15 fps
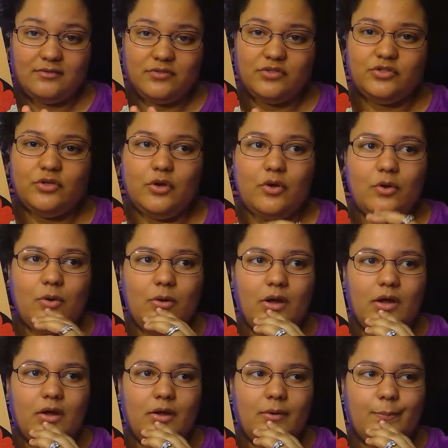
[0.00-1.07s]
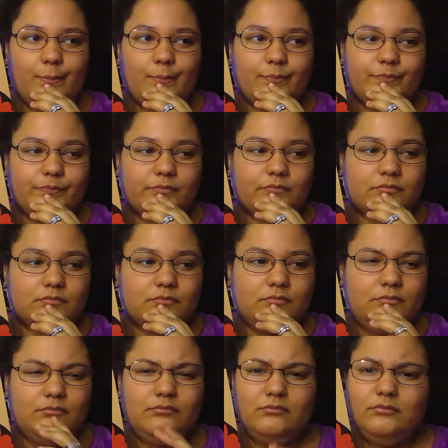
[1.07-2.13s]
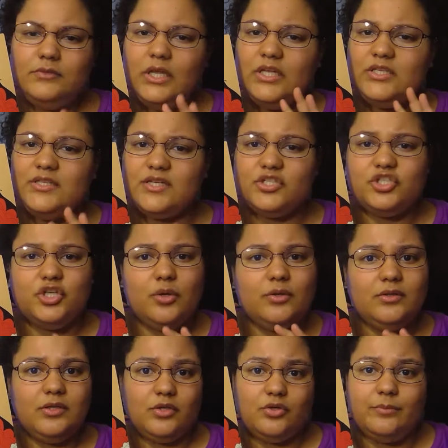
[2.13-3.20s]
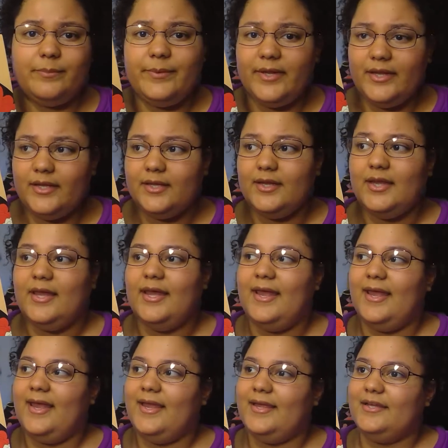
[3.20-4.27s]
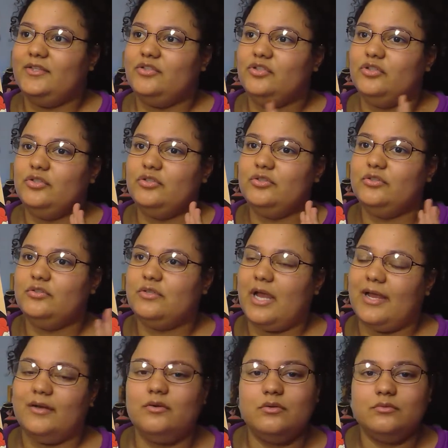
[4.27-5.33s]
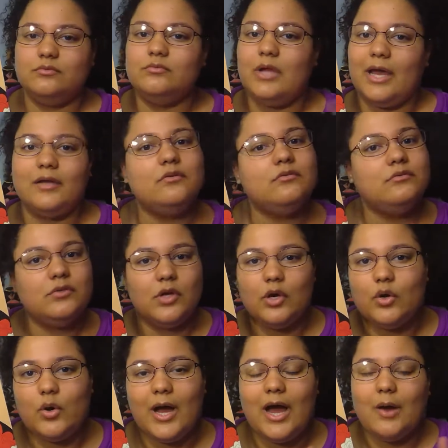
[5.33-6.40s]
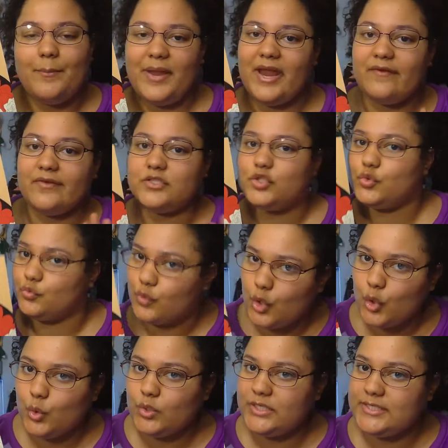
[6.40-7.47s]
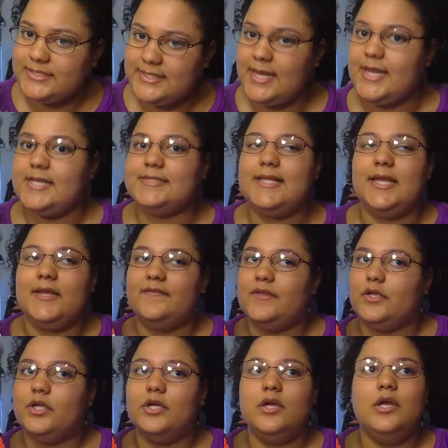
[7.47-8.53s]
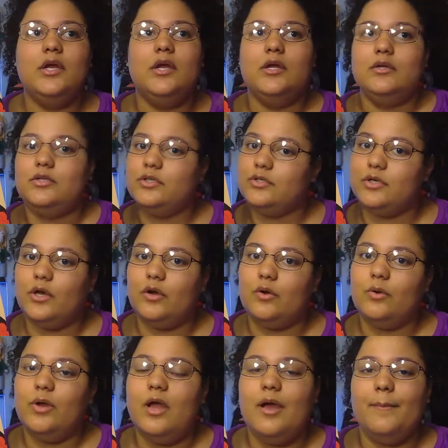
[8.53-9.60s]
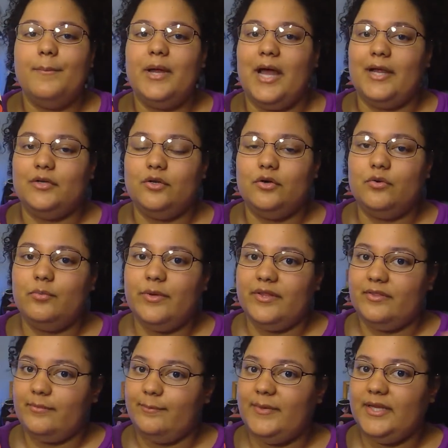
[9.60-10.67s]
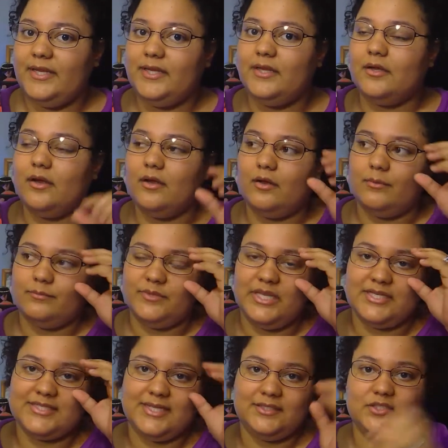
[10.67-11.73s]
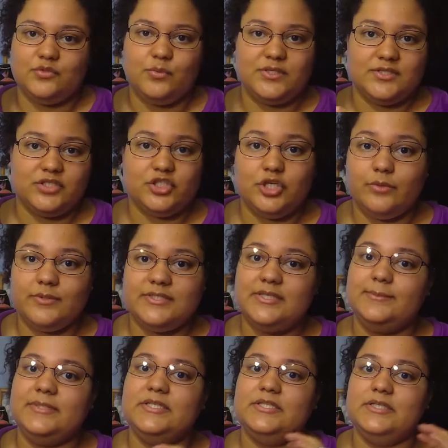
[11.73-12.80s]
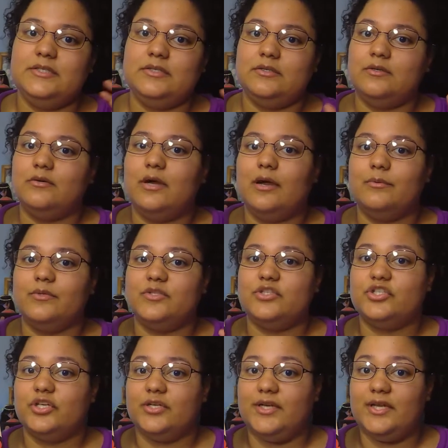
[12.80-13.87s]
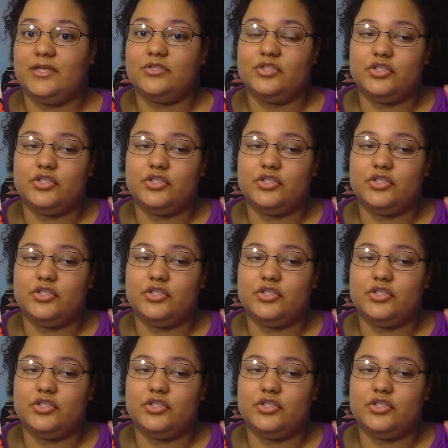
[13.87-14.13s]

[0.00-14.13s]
So it does show a little bit, and I don't know how parents roll these days, like if they're, you know, but I know with me, things like this wasn't shown to me till I was a certain age.